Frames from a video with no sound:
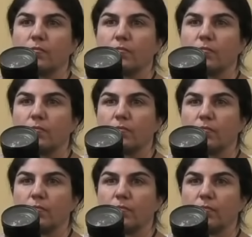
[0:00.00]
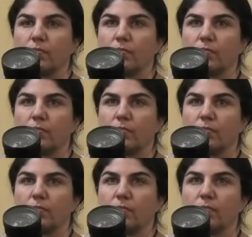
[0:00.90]

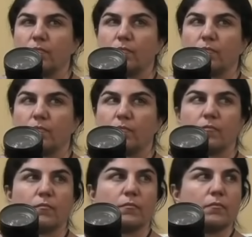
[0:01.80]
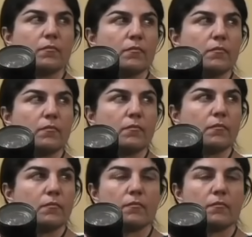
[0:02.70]
This person isn't speaking.